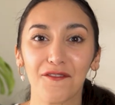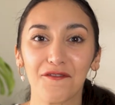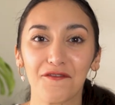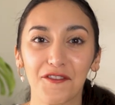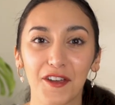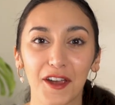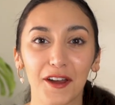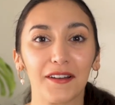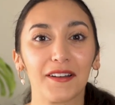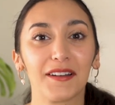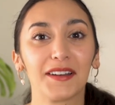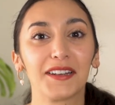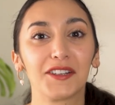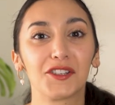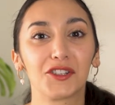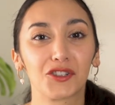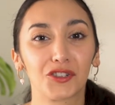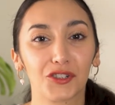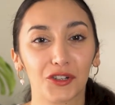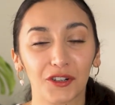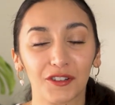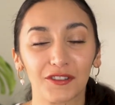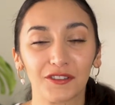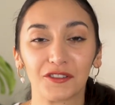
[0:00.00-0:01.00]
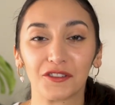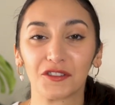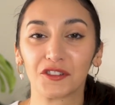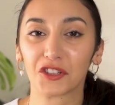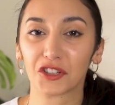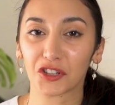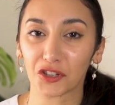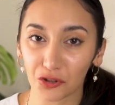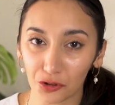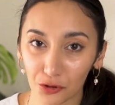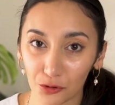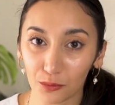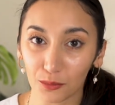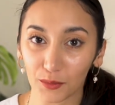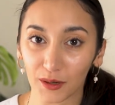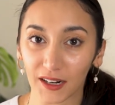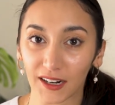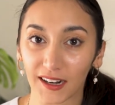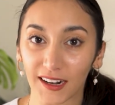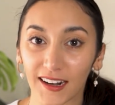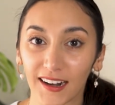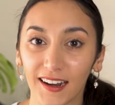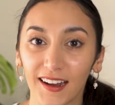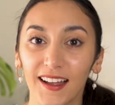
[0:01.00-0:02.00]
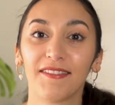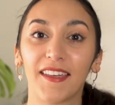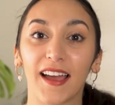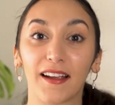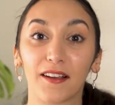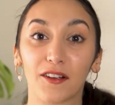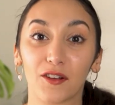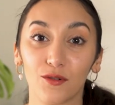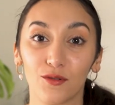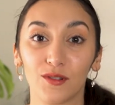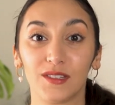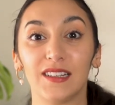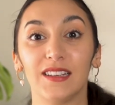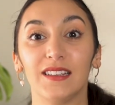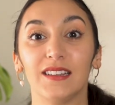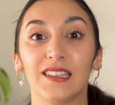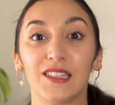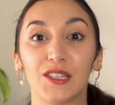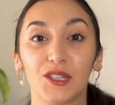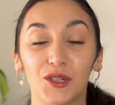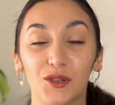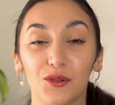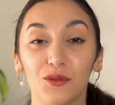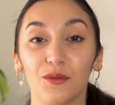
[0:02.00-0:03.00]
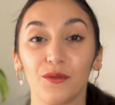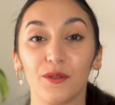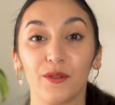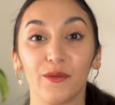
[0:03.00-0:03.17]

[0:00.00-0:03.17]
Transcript: a very certain humor that goes into